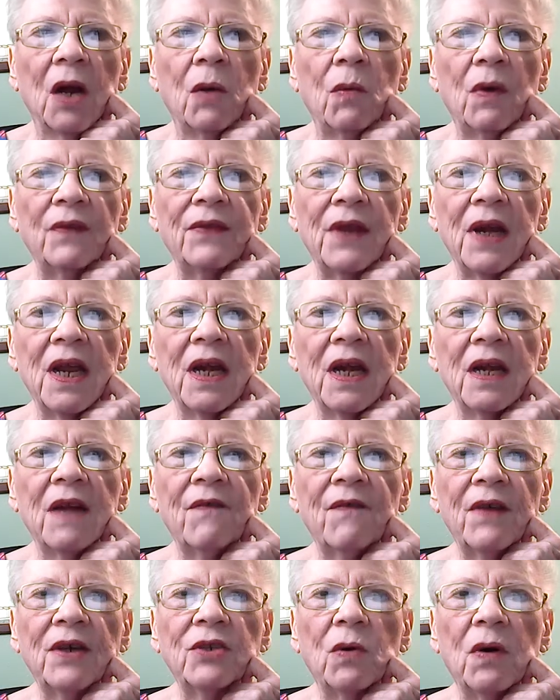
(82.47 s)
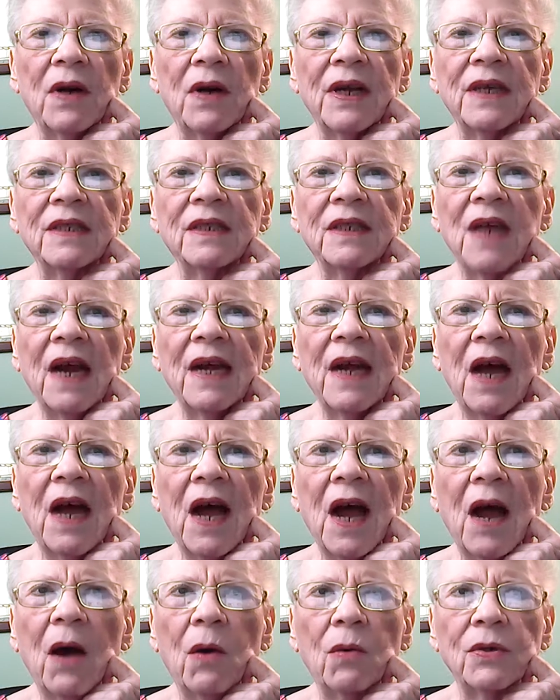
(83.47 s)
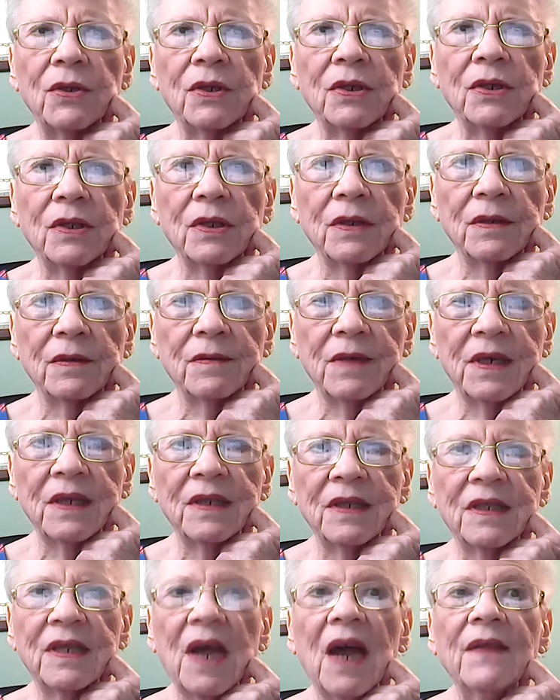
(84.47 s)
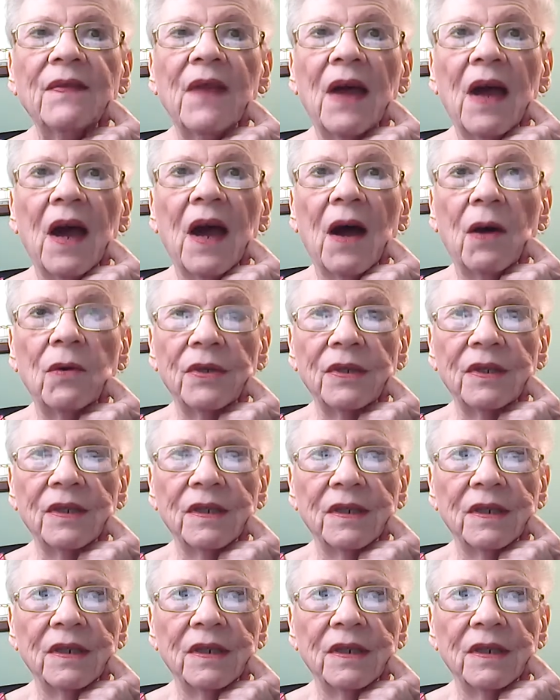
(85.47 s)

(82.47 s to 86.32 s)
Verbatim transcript: with the individual inside a house, inside the house.